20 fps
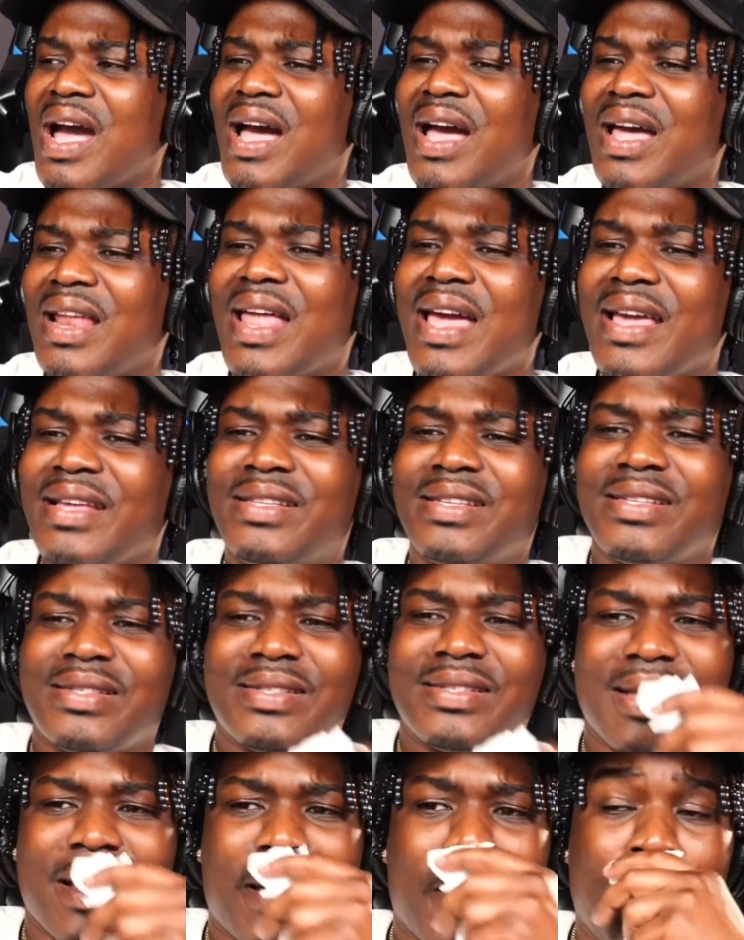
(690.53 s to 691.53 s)
I like this
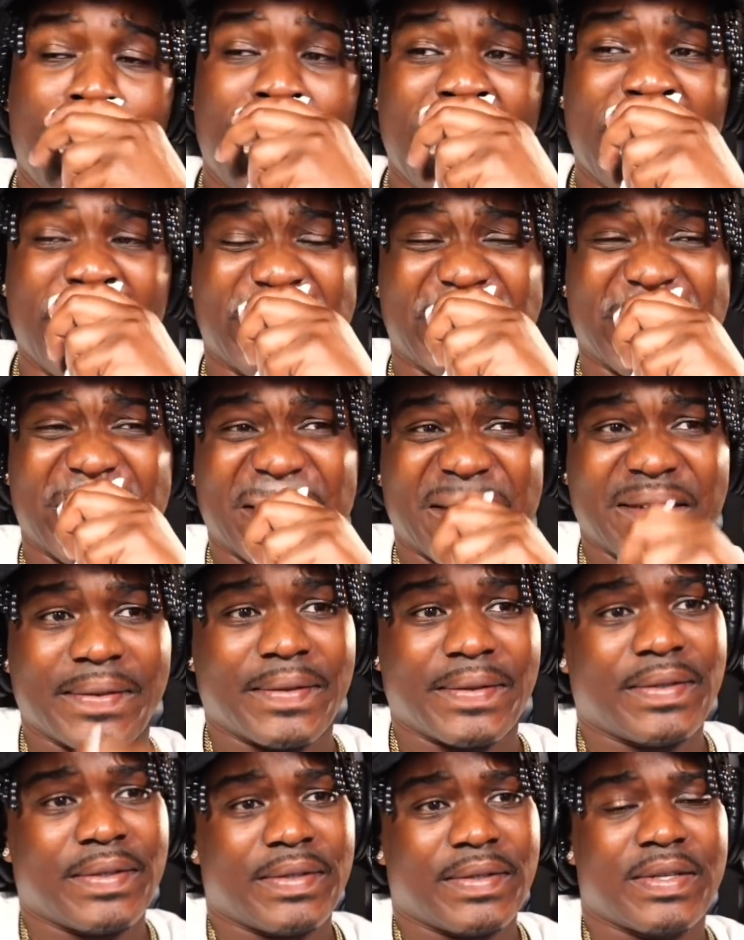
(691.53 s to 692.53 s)
nigga music.
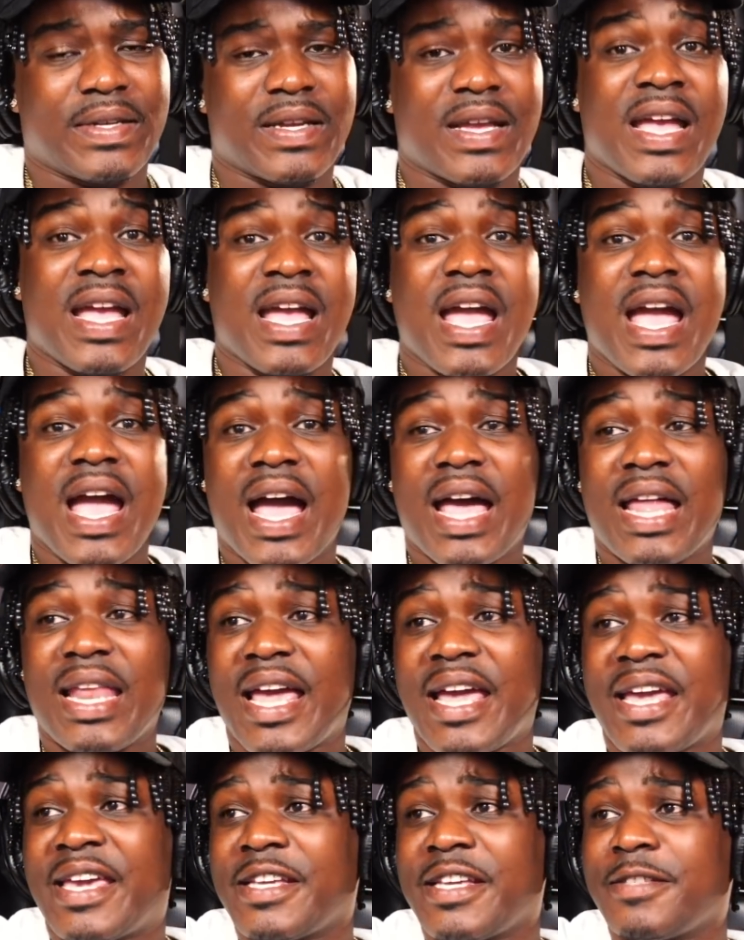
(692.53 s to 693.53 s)
I
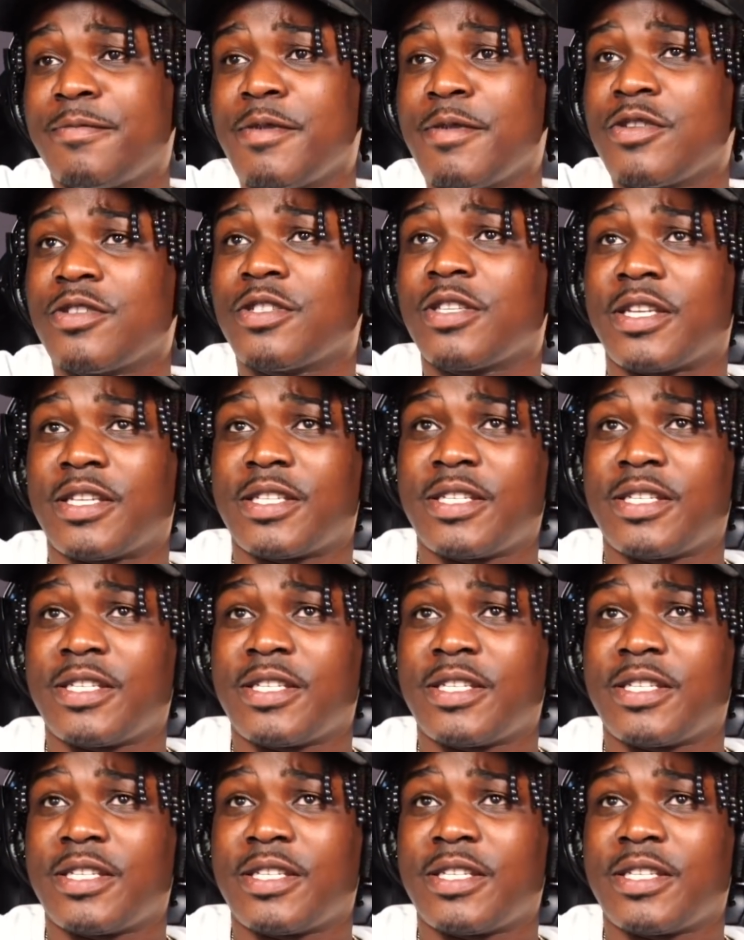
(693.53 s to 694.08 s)
like his music,